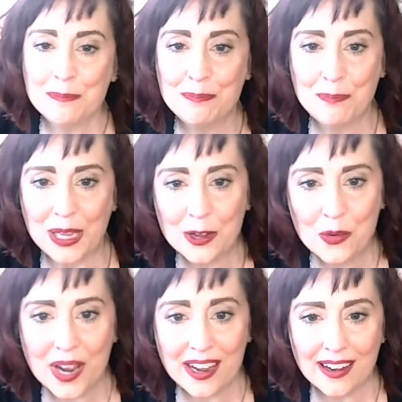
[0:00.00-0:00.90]
Be
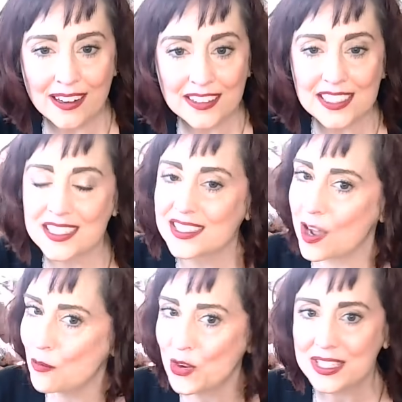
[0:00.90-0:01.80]
aware,
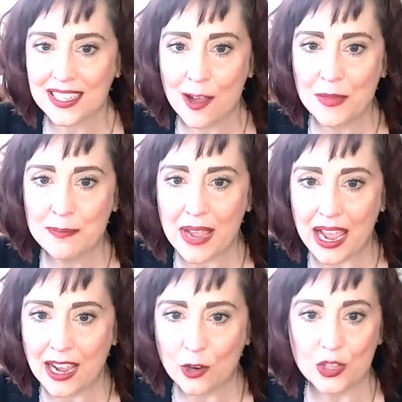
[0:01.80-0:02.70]
someone's coming
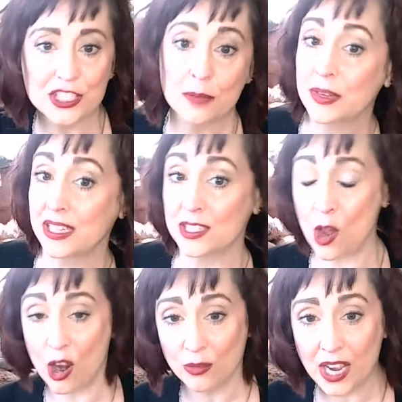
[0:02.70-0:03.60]
back or somebody's
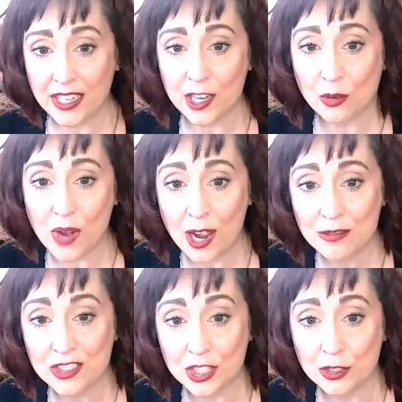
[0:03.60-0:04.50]
already
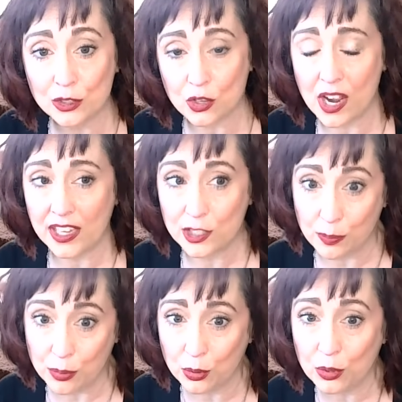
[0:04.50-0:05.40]
around you trying to
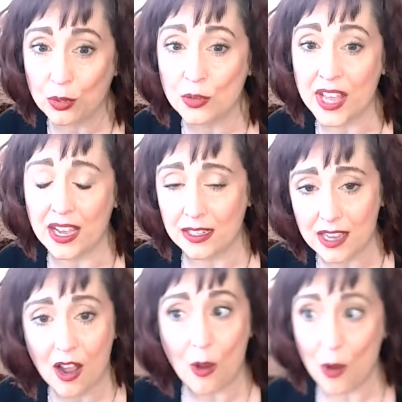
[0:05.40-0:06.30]
pull that
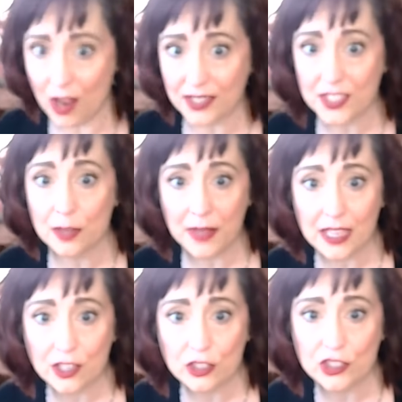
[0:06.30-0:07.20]
awesome
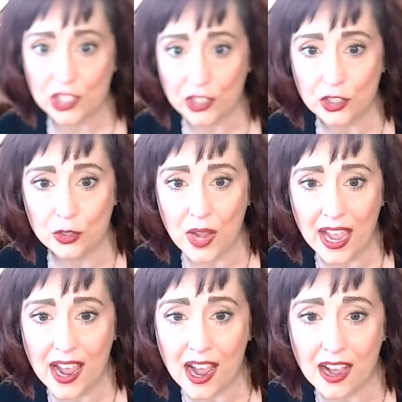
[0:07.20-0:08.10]
energy you
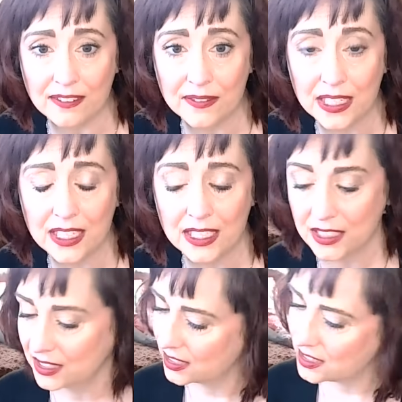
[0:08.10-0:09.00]
have
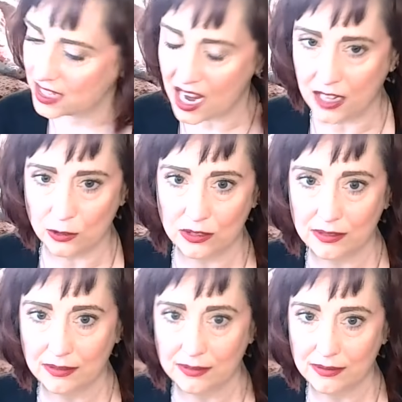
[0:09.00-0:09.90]
down.
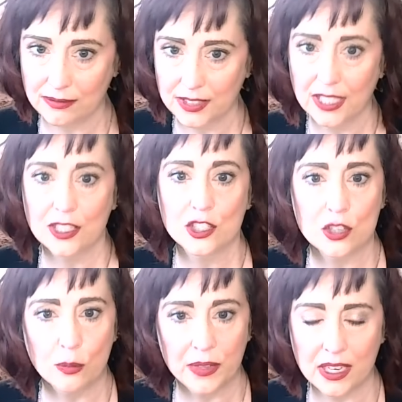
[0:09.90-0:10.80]

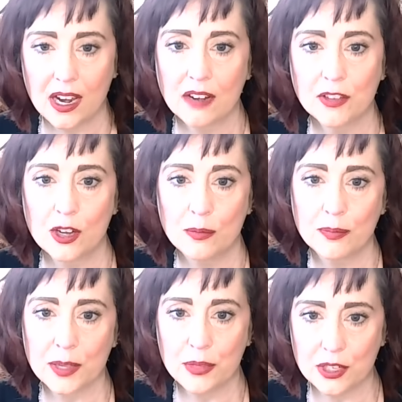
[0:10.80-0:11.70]
So be careful,
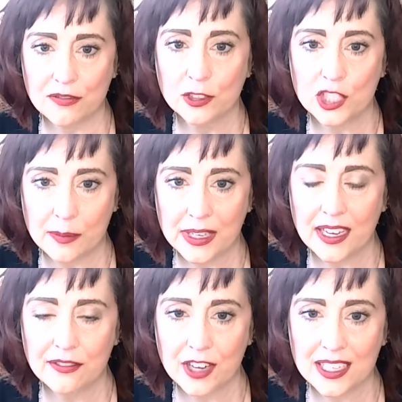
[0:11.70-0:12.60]
my beautiful Gemini
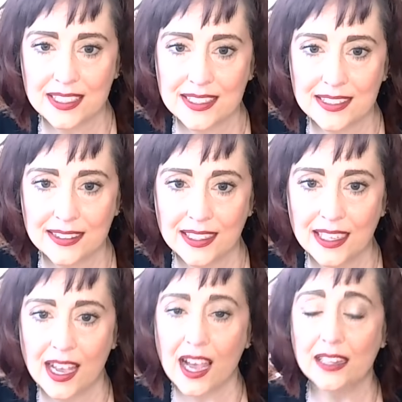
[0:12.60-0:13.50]
friends. I